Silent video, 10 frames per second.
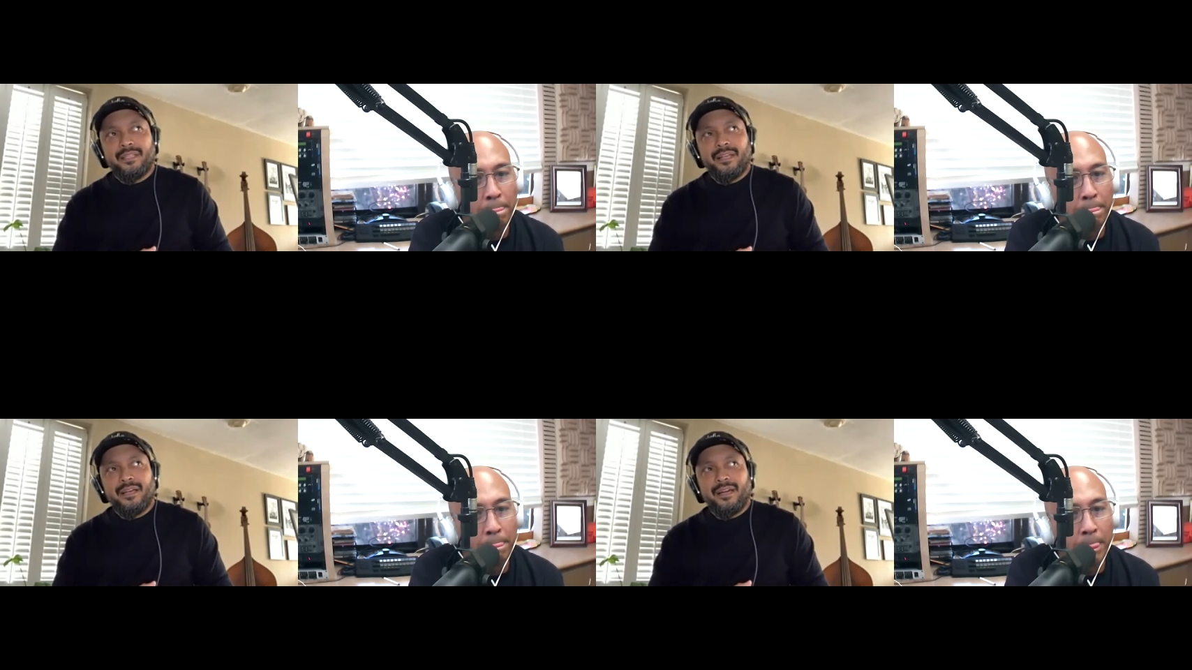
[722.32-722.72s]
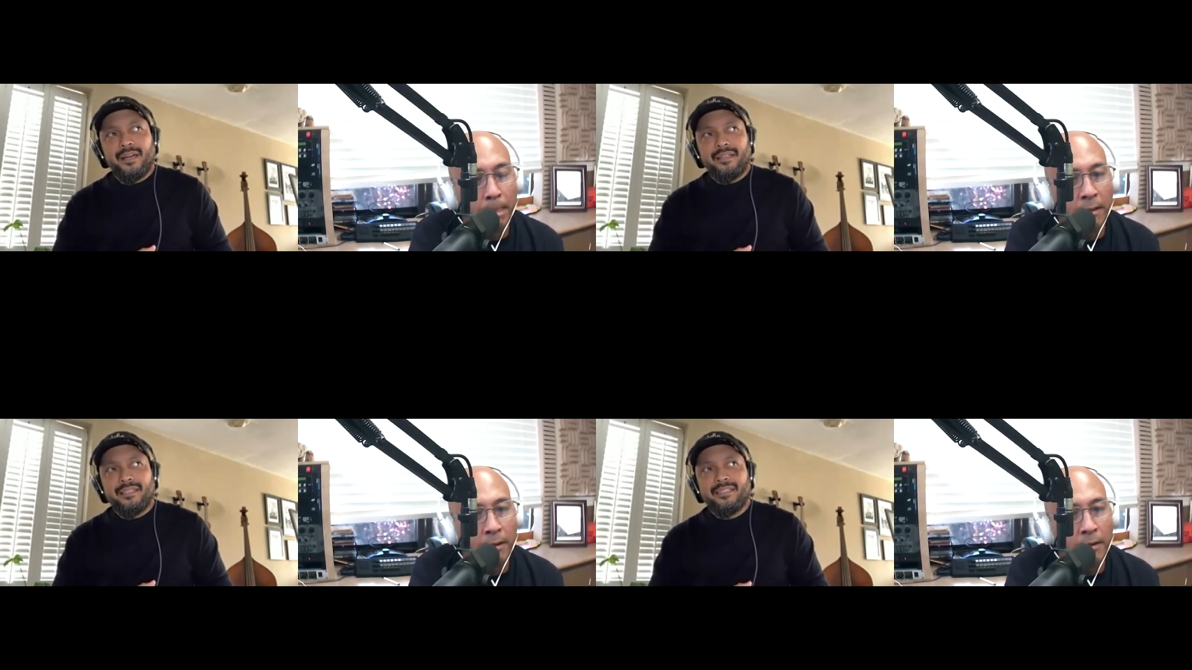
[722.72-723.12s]

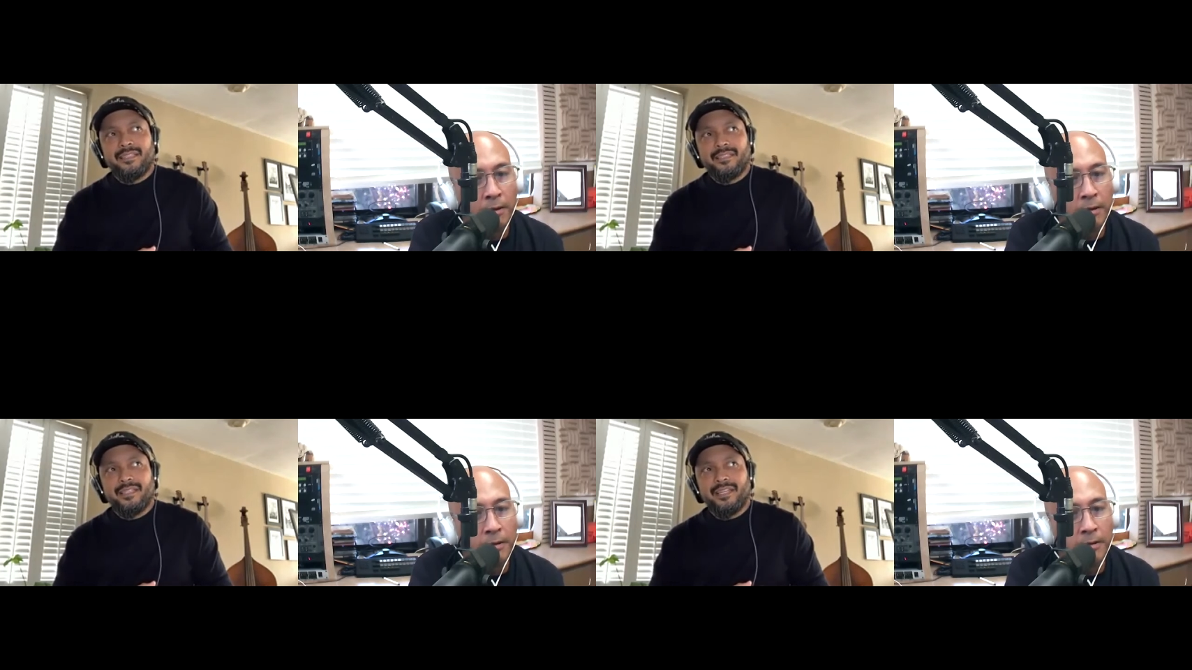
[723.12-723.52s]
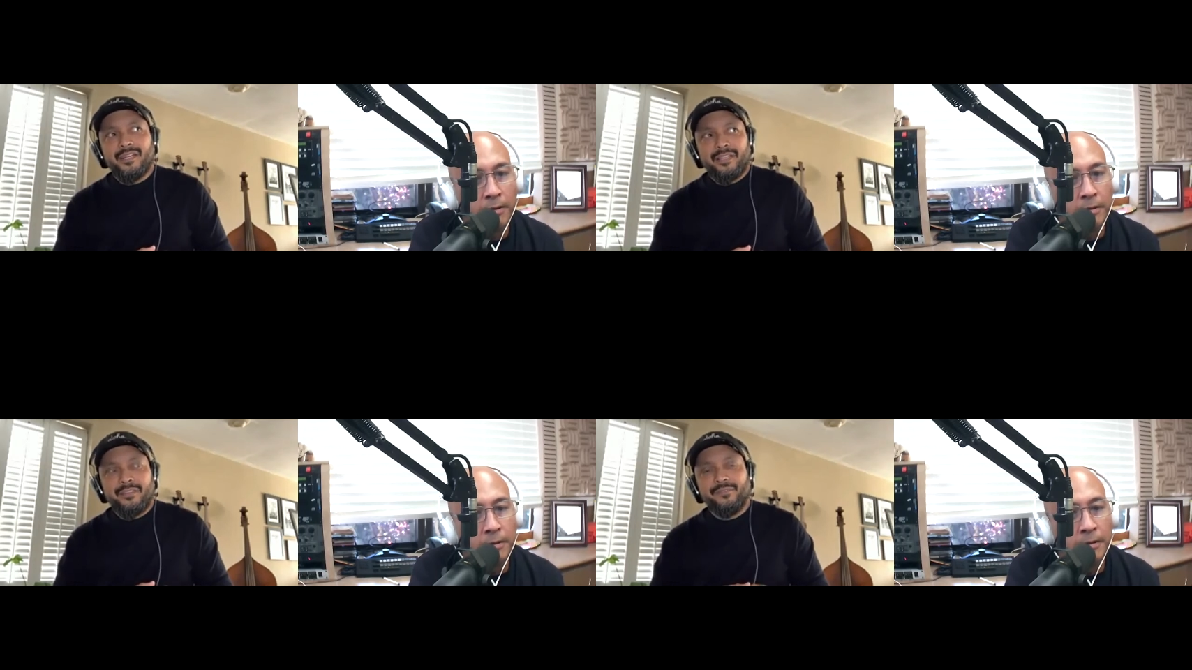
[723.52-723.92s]
Speaker 1: uh, this is a
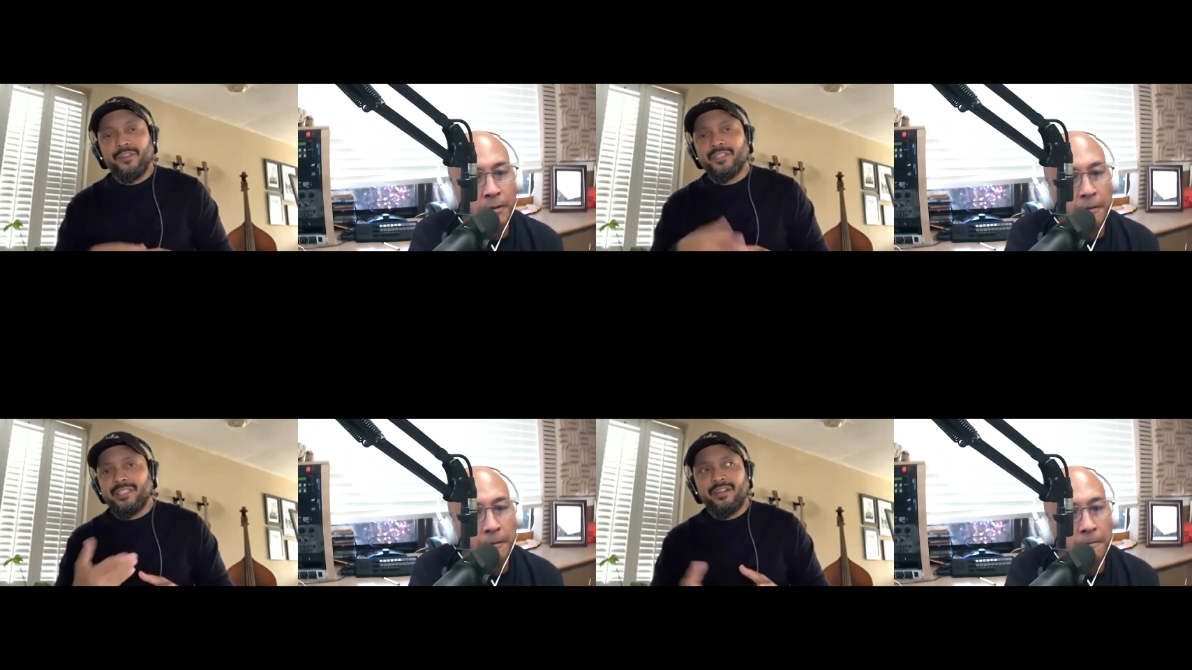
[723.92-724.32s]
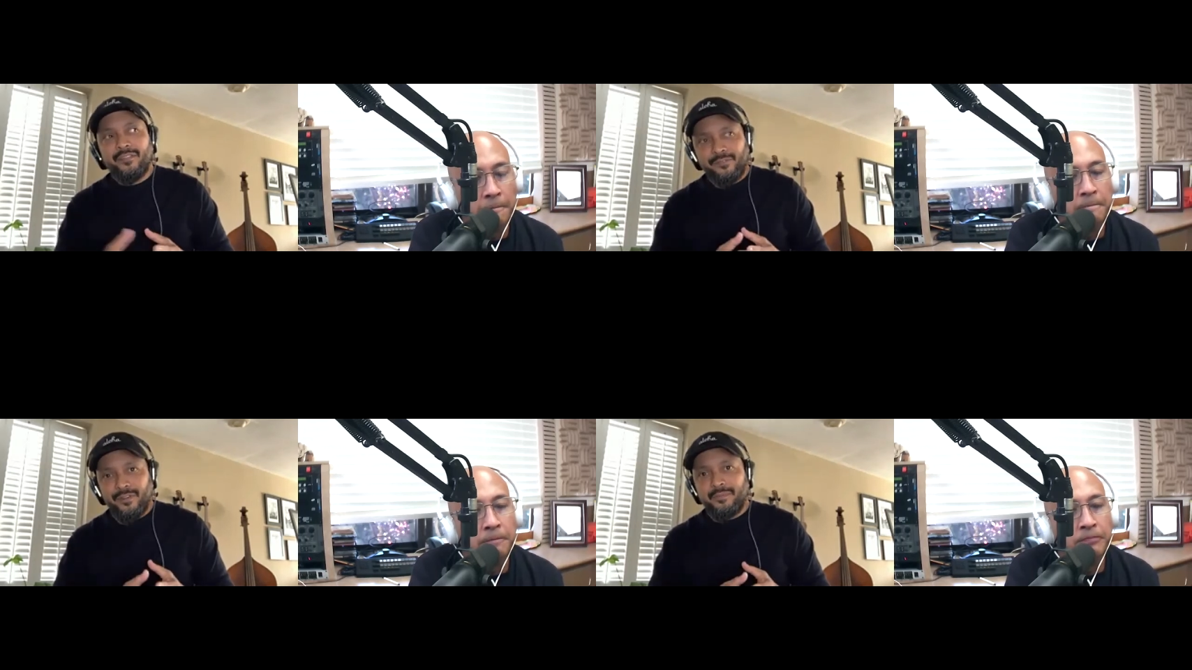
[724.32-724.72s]
single and the first single
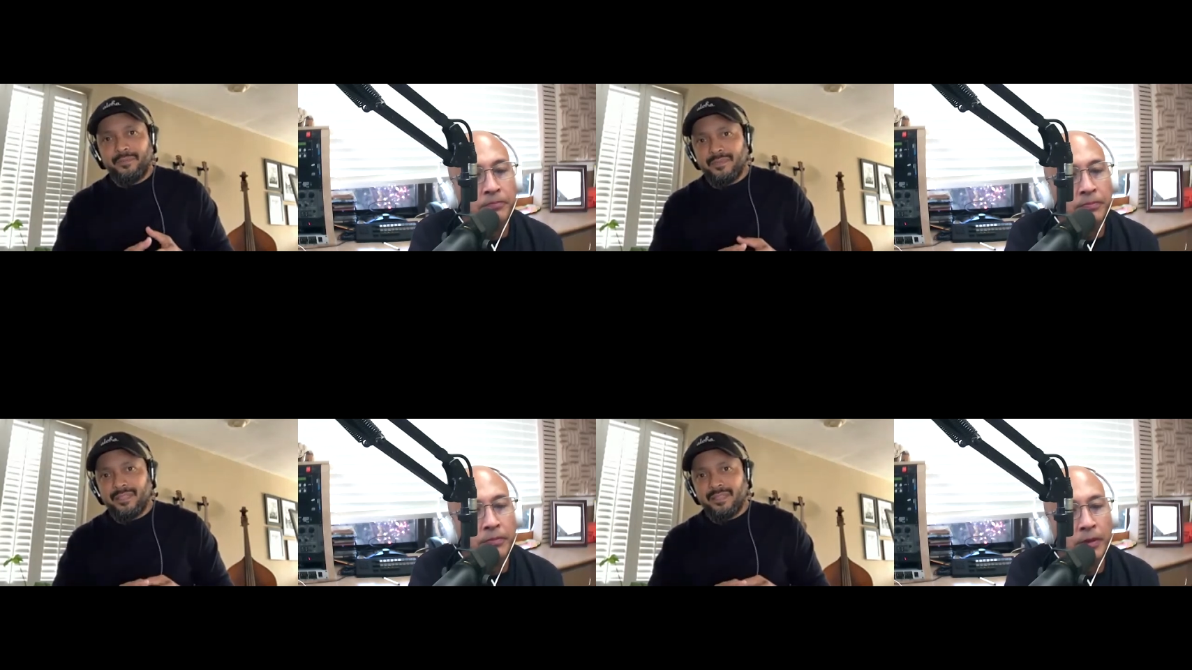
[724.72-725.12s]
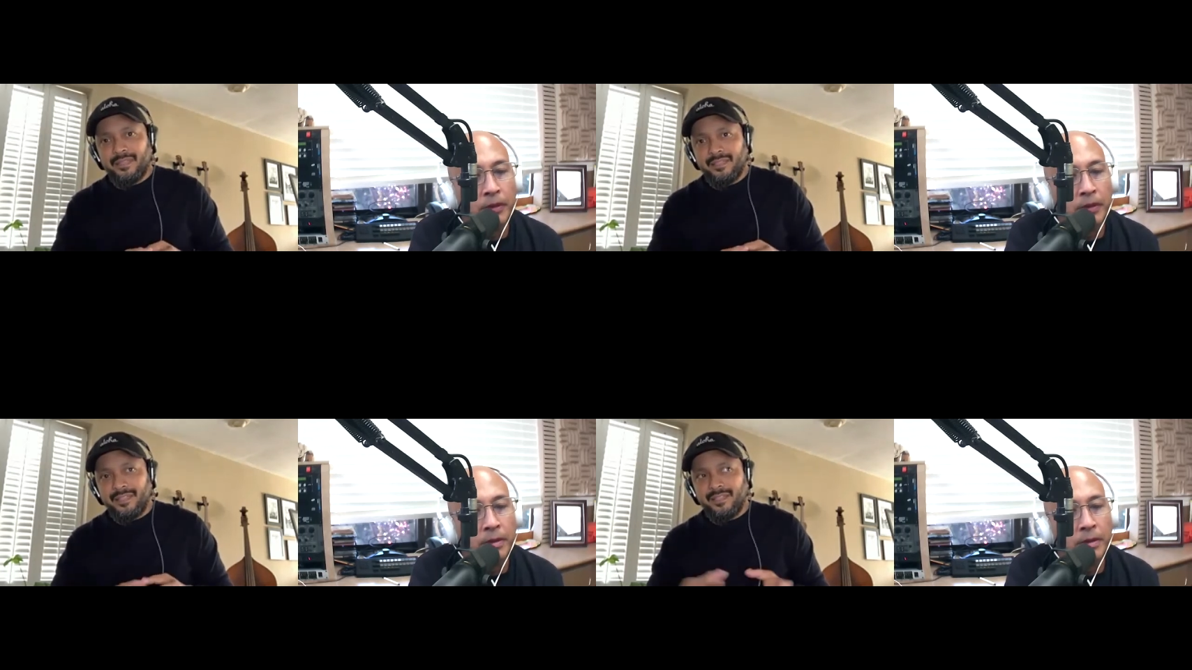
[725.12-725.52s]
from the the,